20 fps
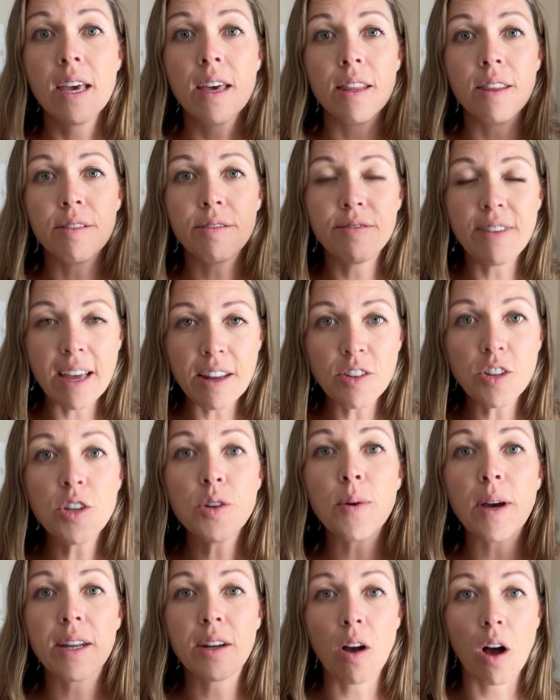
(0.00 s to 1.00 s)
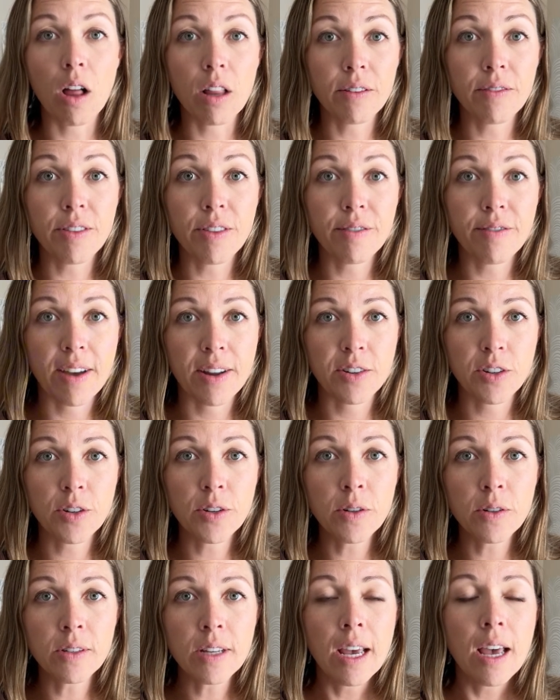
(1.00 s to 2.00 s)
the venue and all of the
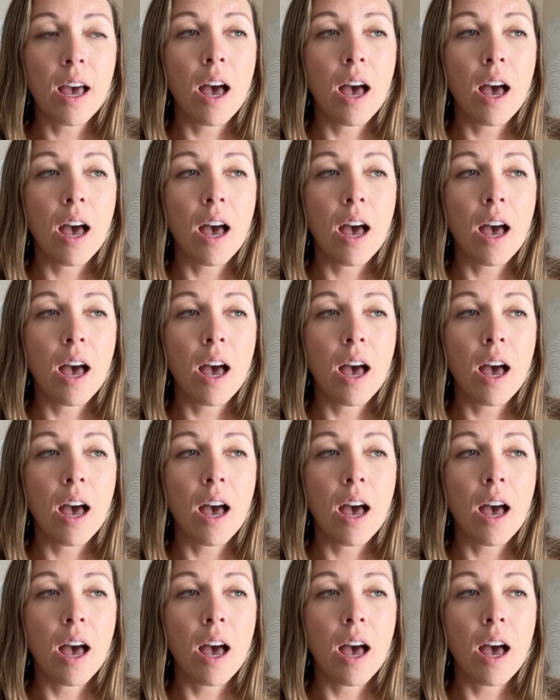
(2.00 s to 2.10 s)
vendors.